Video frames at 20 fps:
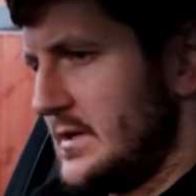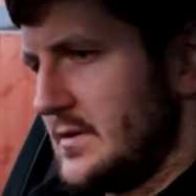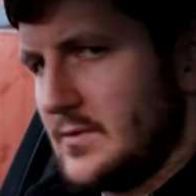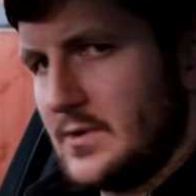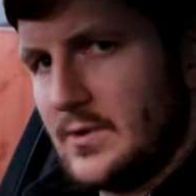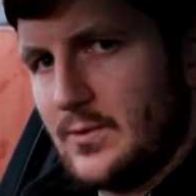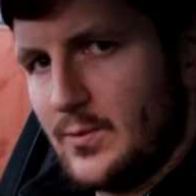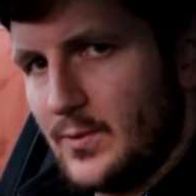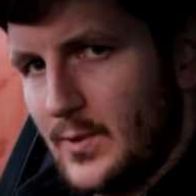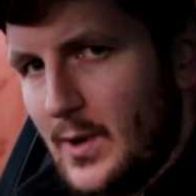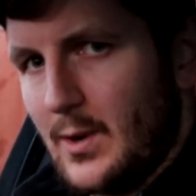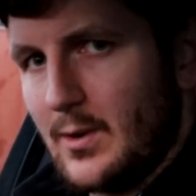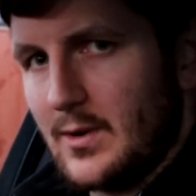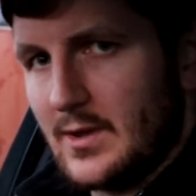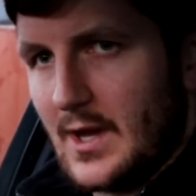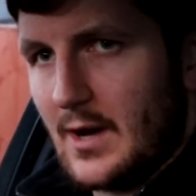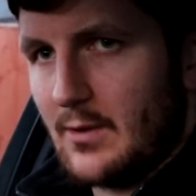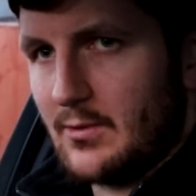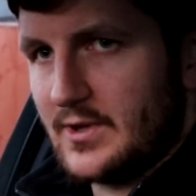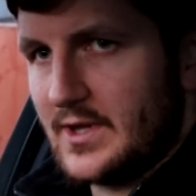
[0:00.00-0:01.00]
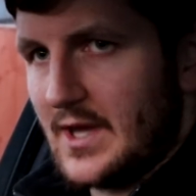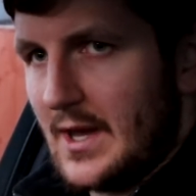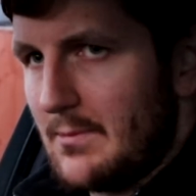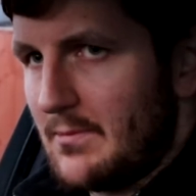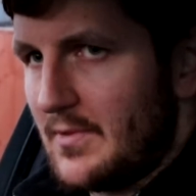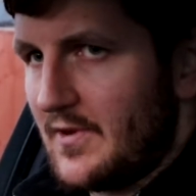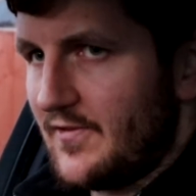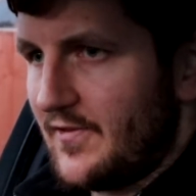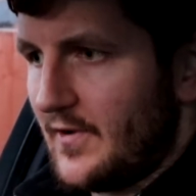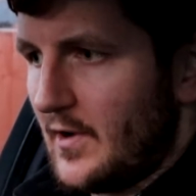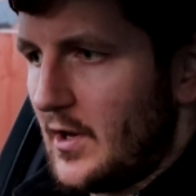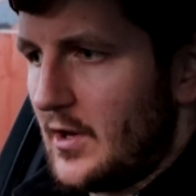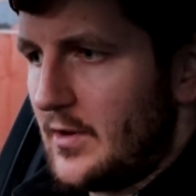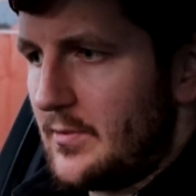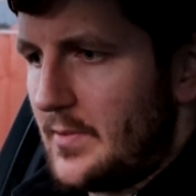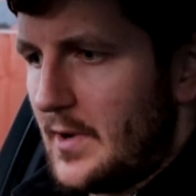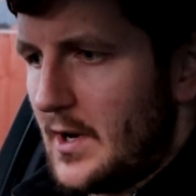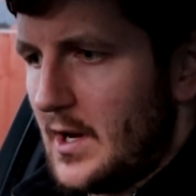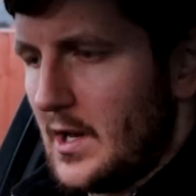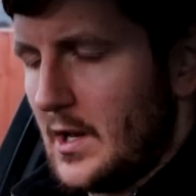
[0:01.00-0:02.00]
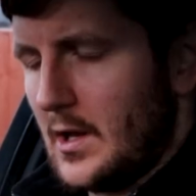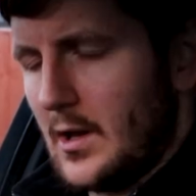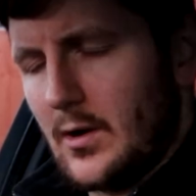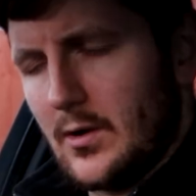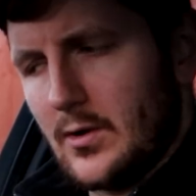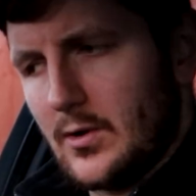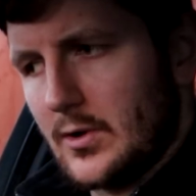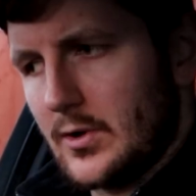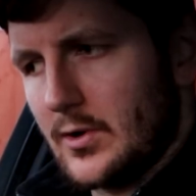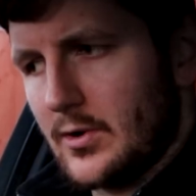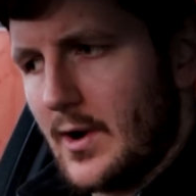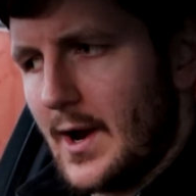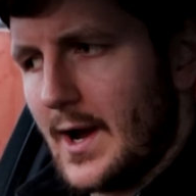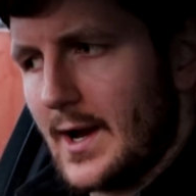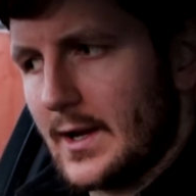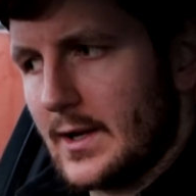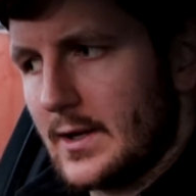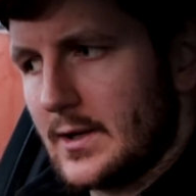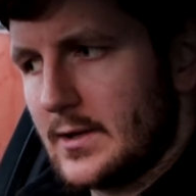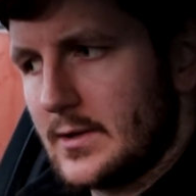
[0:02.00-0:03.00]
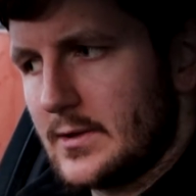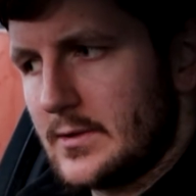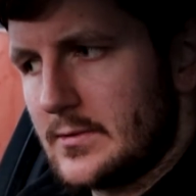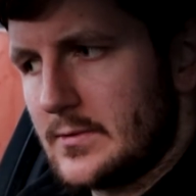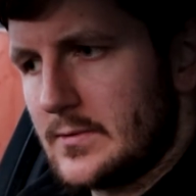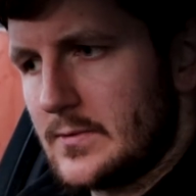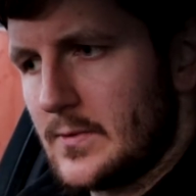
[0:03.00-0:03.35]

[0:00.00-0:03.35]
that would then be followed by a long crank,